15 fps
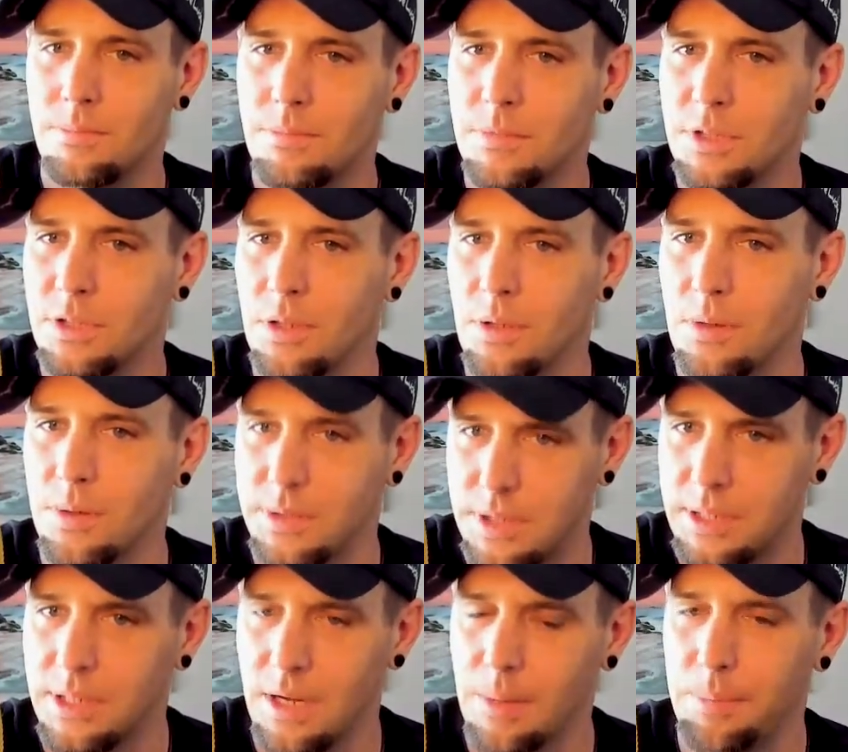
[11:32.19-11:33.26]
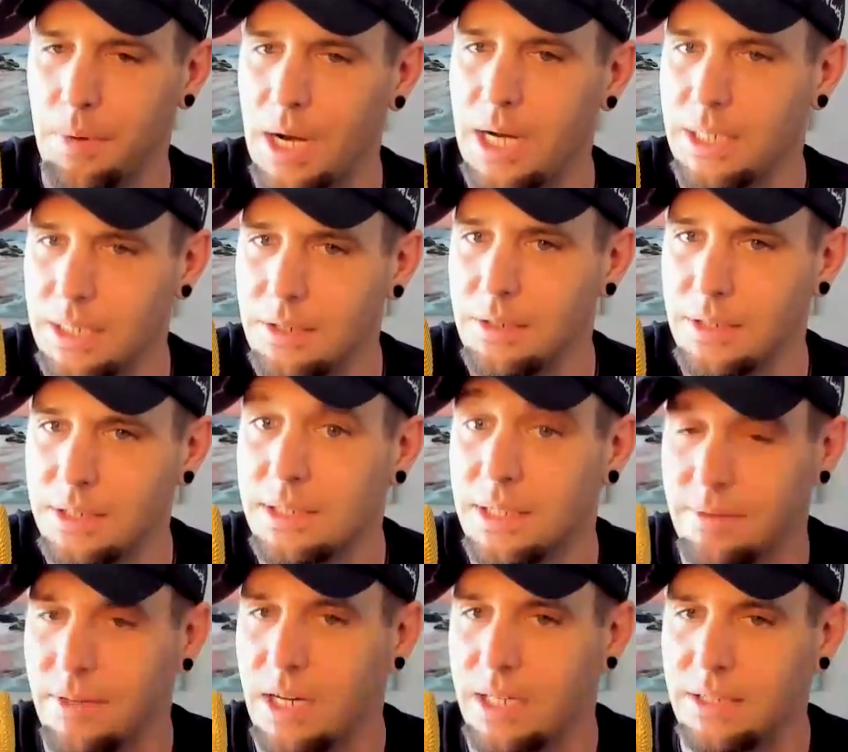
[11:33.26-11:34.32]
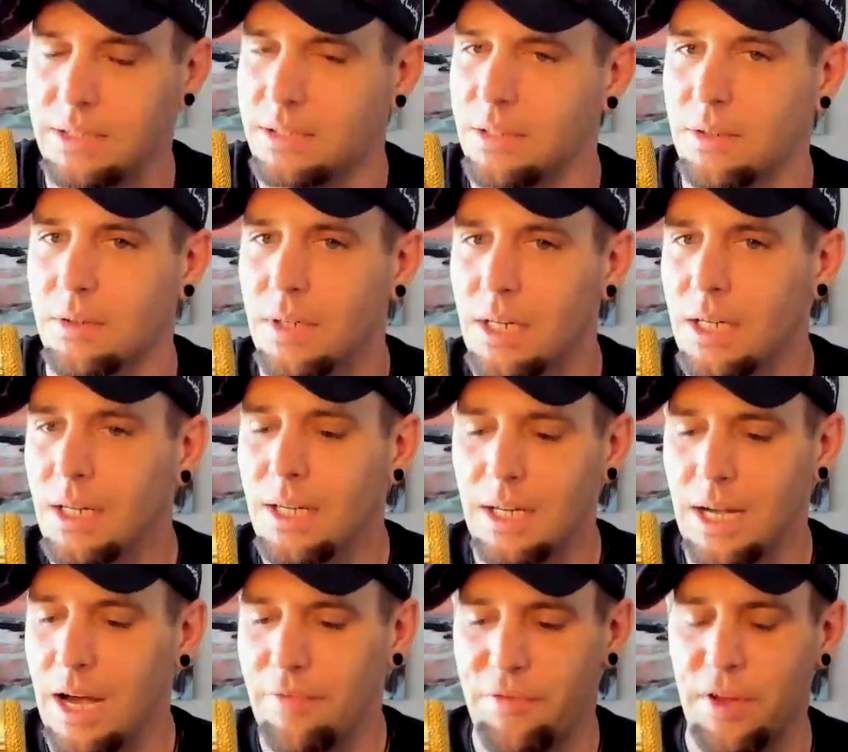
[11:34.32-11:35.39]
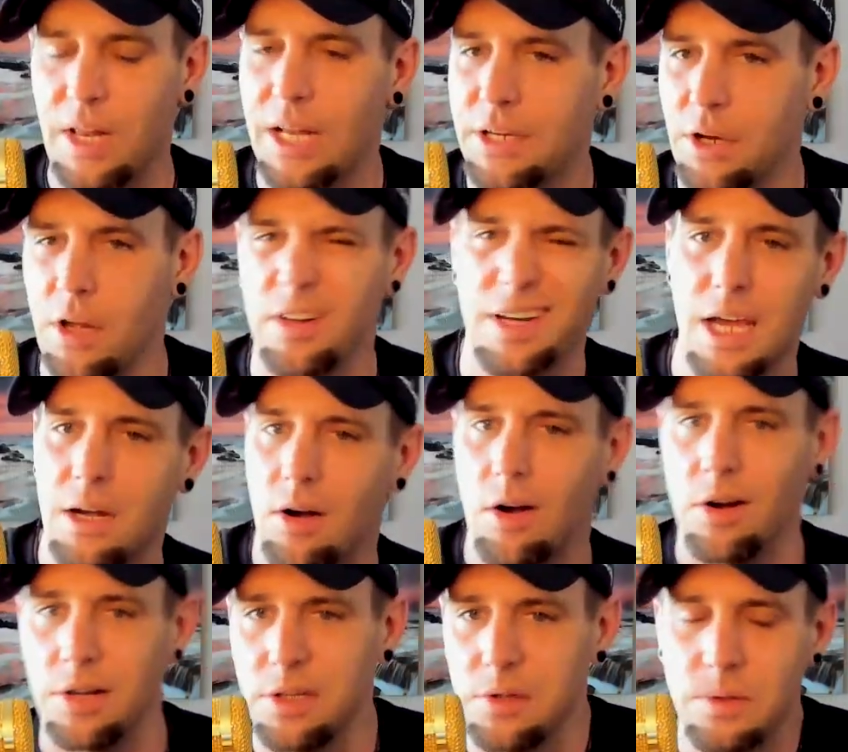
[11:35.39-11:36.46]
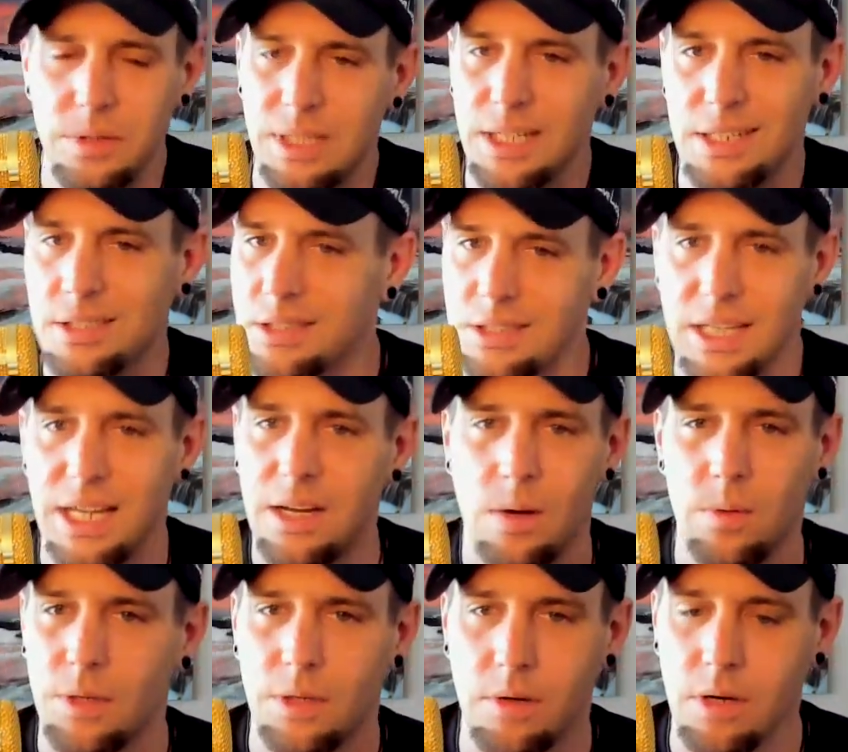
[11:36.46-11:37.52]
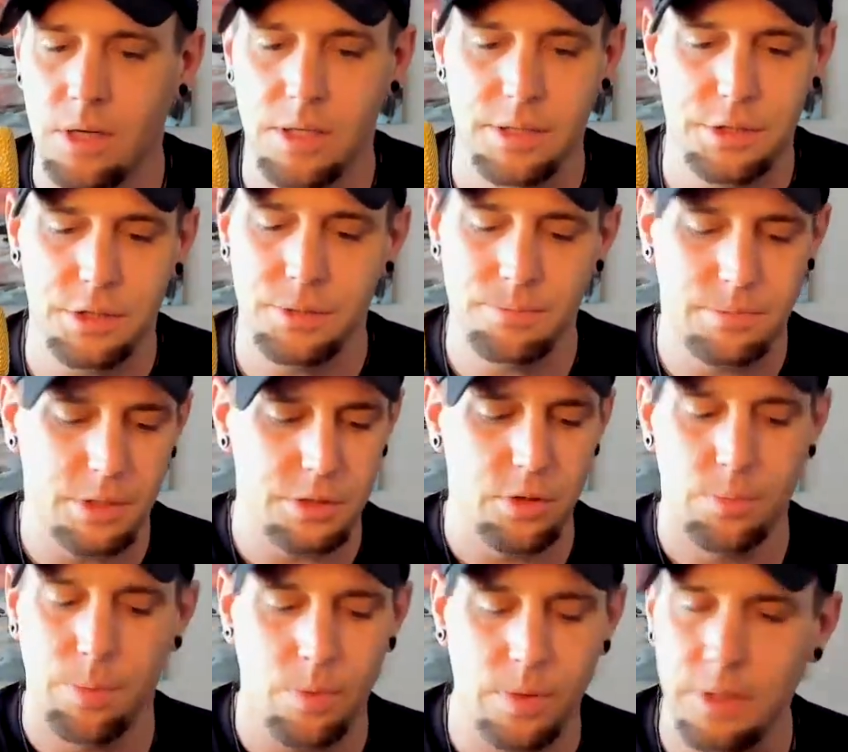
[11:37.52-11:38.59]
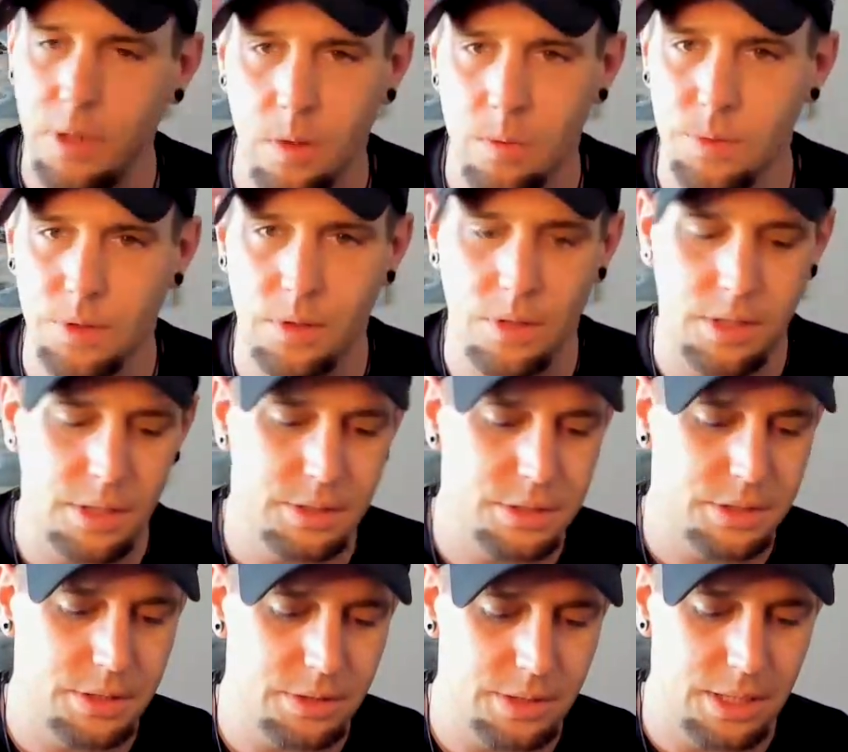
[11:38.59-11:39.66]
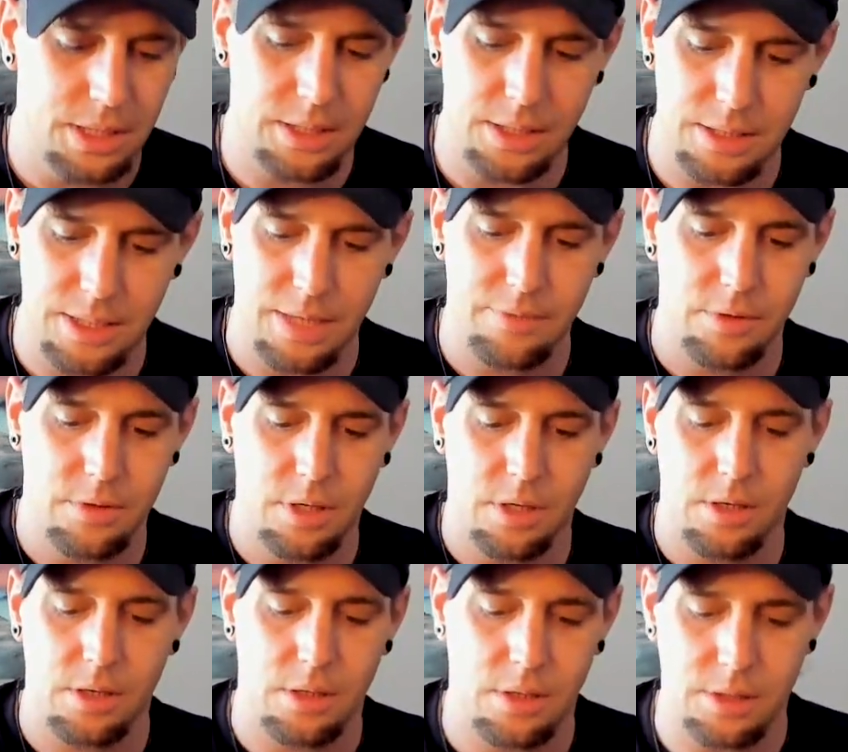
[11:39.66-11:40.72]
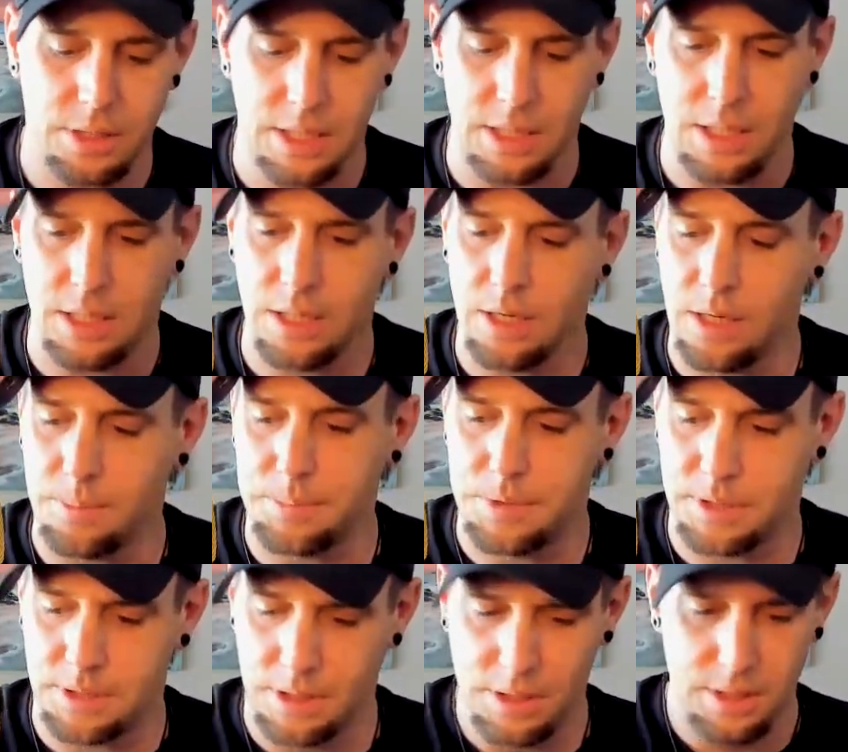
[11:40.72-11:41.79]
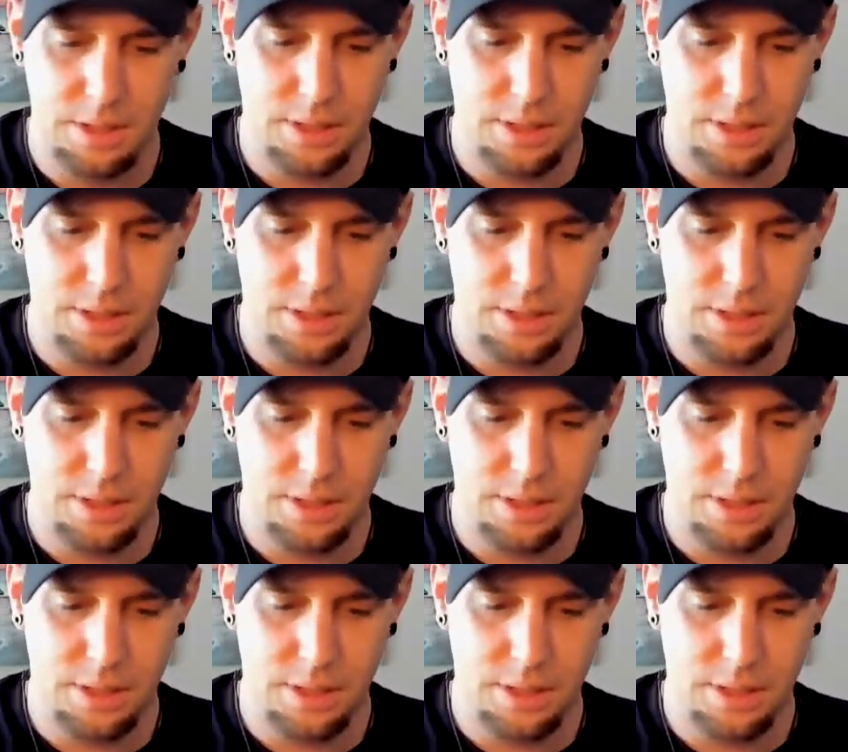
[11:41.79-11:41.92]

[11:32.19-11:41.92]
So it's in the upright here as advice. So I feel like y'all are kind of already doing that. Just let go of the grudge. There's no point in holding a grudge. Okay, the devil card, king of cups.